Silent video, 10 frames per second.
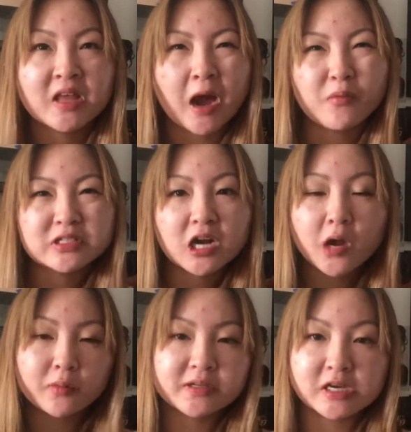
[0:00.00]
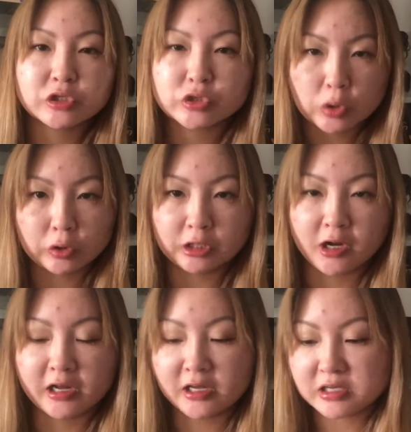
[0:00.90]
I wasn't 100% sold
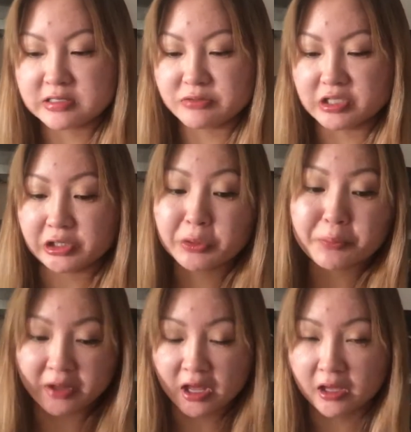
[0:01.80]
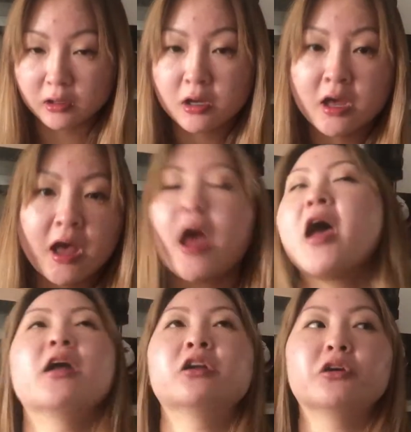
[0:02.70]
on it because it was a little big
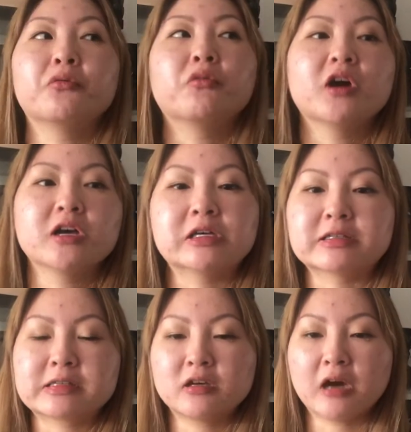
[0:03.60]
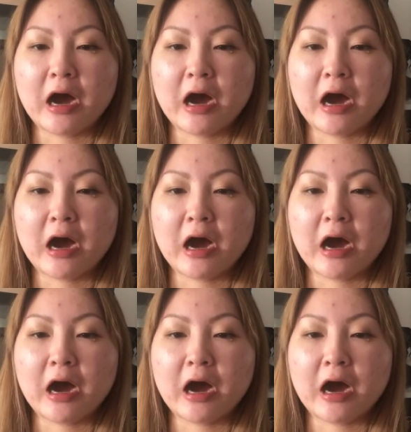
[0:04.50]
and it was